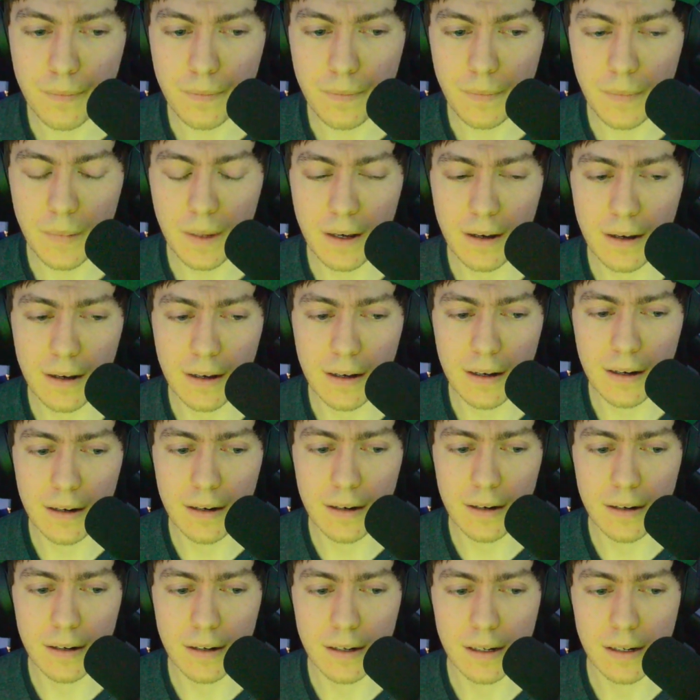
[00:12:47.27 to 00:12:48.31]
And
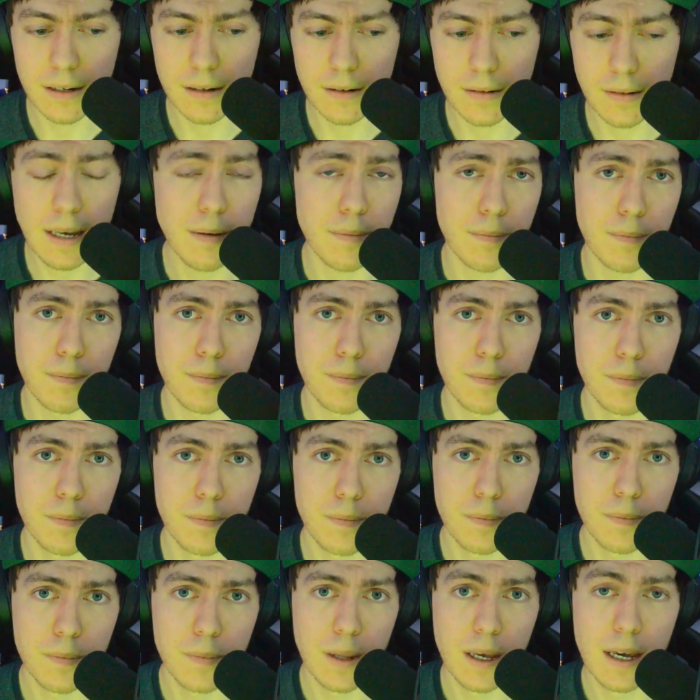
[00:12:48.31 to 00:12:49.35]
yeah,
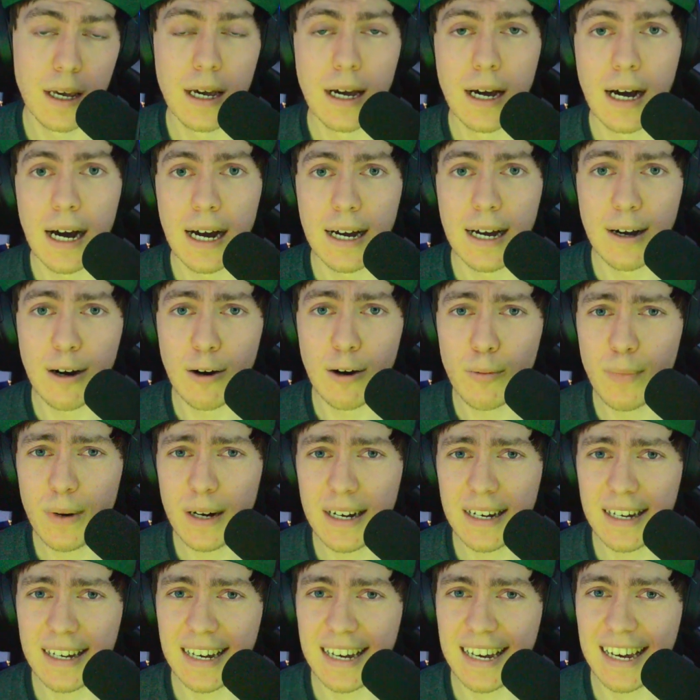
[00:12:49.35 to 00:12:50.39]
I hope
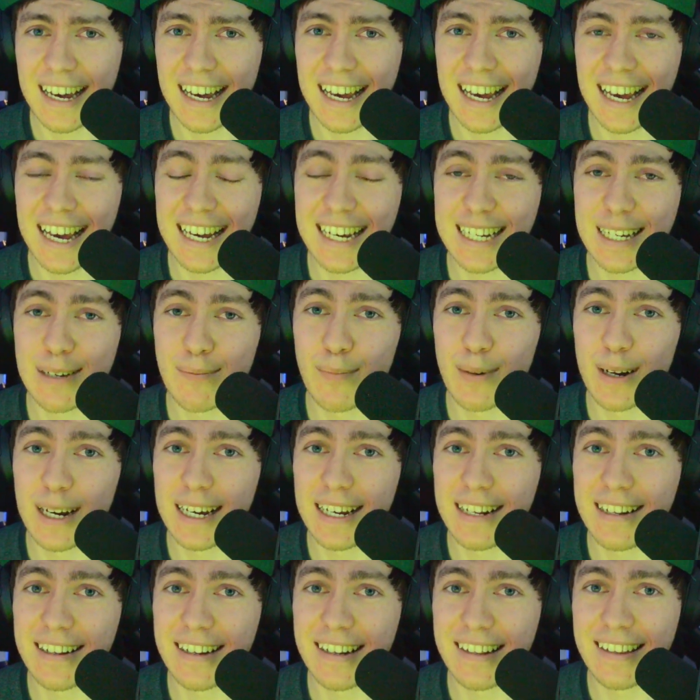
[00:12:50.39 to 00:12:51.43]
I explained
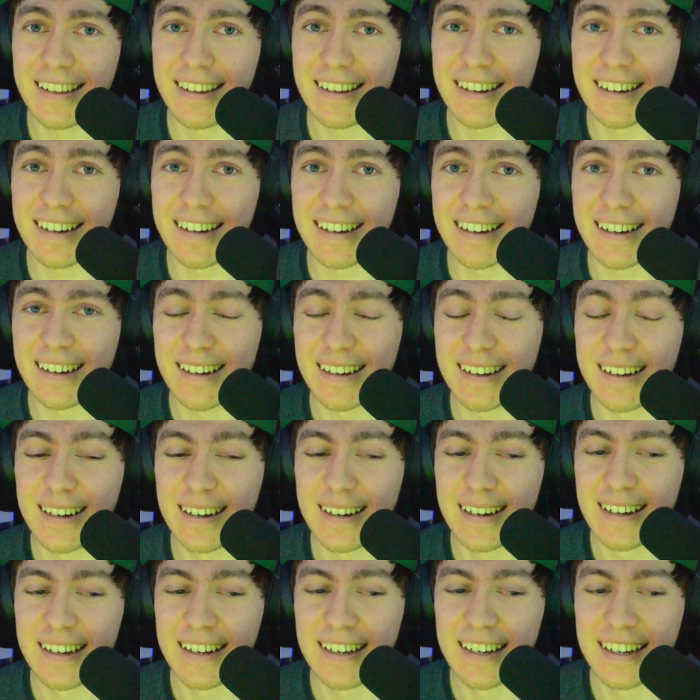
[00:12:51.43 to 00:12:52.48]
it
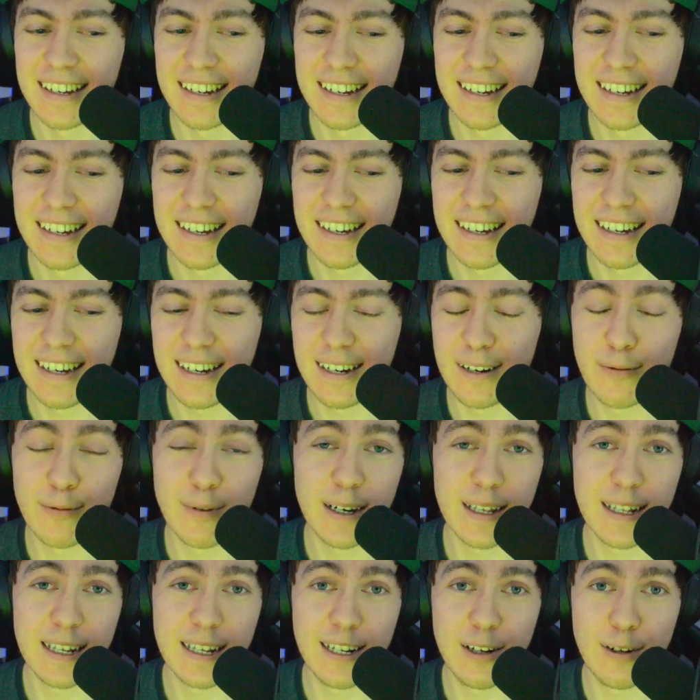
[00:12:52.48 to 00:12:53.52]
in a way
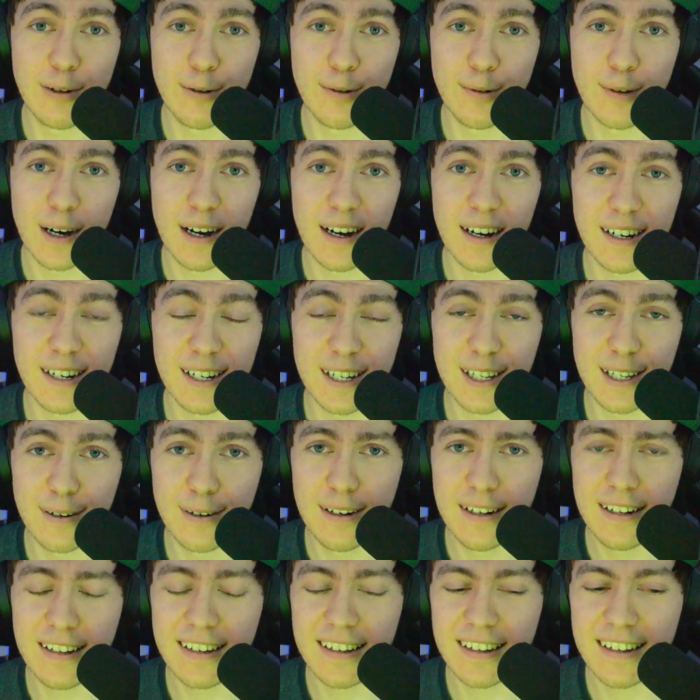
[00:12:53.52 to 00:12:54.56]
that you understood it.
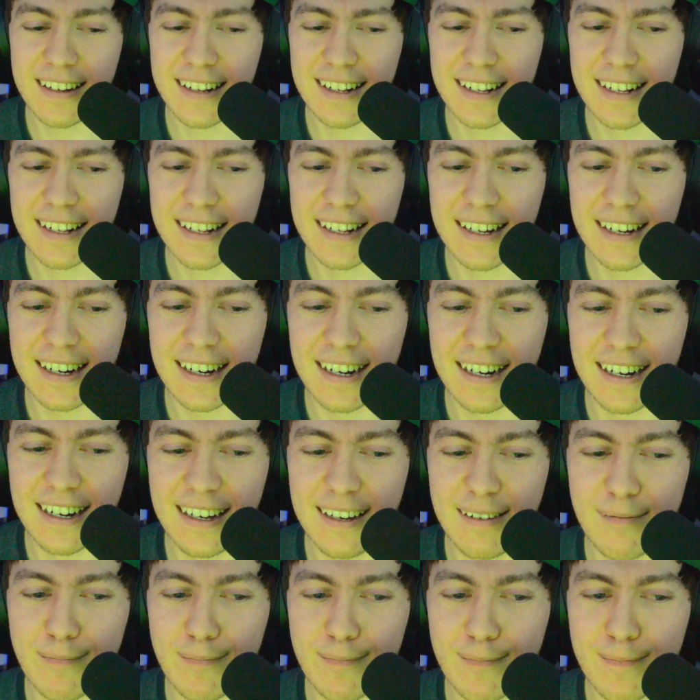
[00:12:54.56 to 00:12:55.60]
I
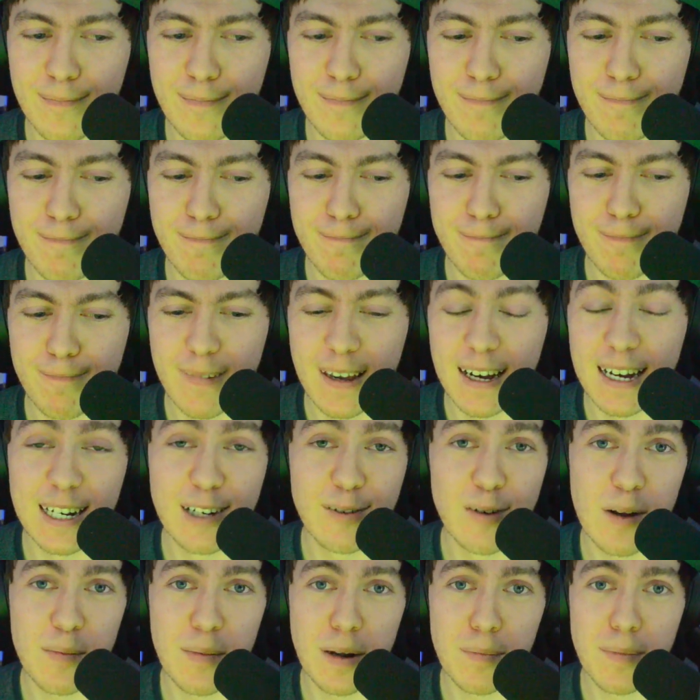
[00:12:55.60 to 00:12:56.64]
tried
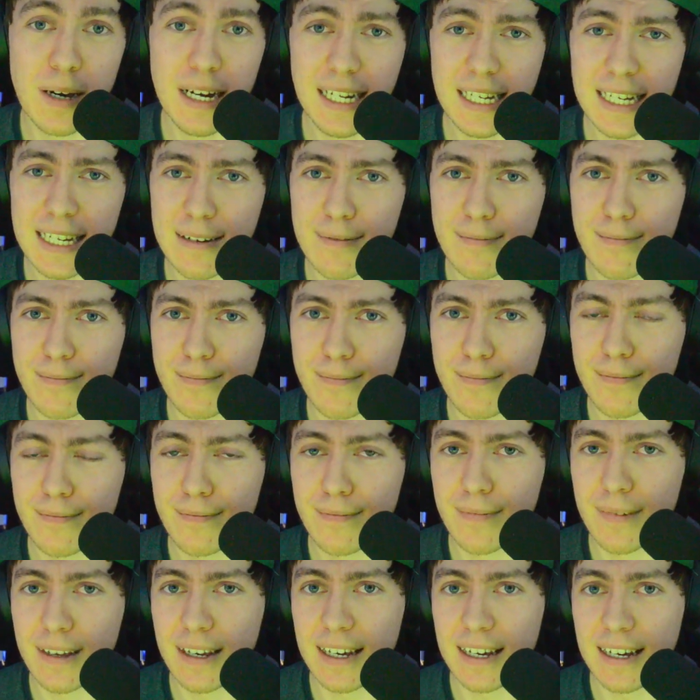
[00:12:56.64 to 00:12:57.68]
my best.
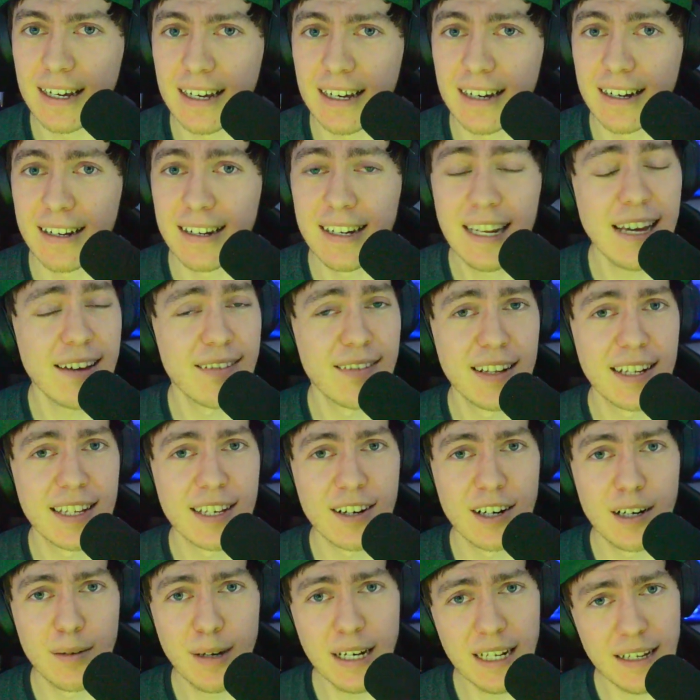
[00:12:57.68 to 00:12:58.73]
And yeah, that's gonna
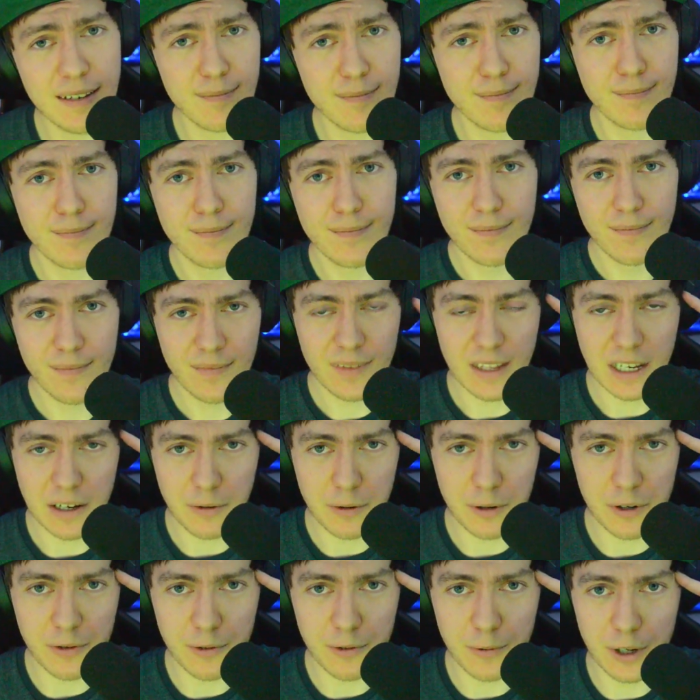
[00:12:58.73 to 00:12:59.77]
be it. Thank you very much
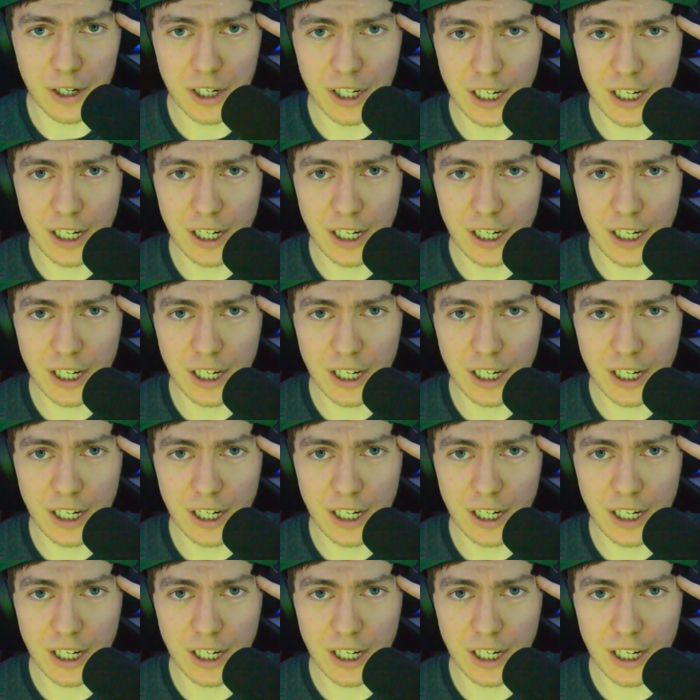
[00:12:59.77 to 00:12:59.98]
for watching.